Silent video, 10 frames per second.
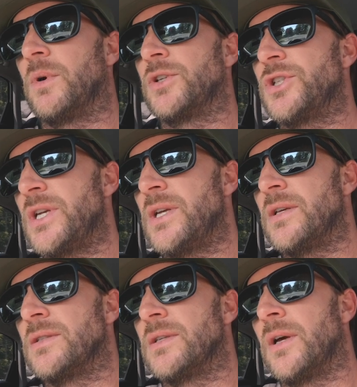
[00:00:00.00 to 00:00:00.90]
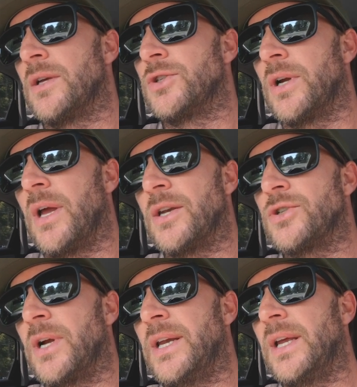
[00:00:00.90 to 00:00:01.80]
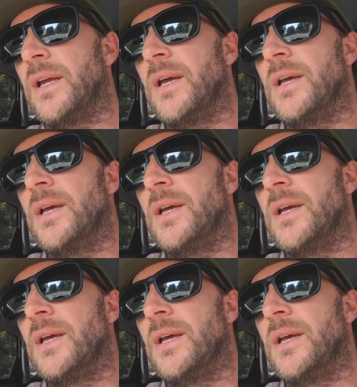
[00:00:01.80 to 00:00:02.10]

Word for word: while she is at training.